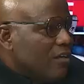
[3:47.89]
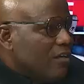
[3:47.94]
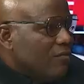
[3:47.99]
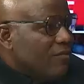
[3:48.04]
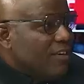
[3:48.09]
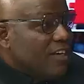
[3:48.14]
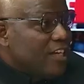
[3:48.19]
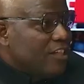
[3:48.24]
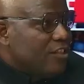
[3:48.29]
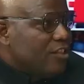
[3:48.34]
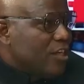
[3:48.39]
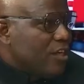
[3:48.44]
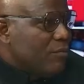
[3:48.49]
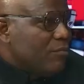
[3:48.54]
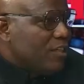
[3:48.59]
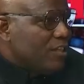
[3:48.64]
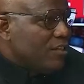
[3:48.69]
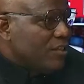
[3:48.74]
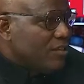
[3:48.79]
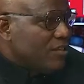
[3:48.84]
financial
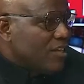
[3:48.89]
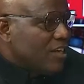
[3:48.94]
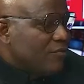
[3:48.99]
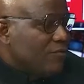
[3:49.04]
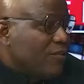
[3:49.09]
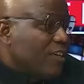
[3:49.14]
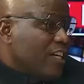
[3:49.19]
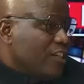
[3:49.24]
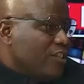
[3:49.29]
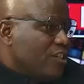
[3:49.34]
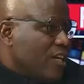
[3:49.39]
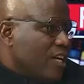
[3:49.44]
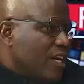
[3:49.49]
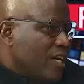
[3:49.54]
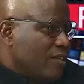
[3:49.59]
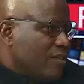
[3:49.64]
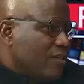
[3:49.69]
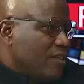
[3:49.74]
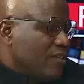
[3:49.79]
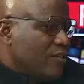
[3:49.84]
metrics and financial
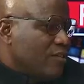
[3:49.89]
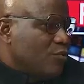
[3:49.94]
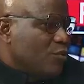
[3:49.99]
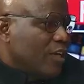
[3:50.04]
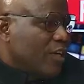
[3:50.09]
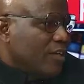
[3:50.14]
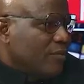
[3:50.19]
lines, as it were.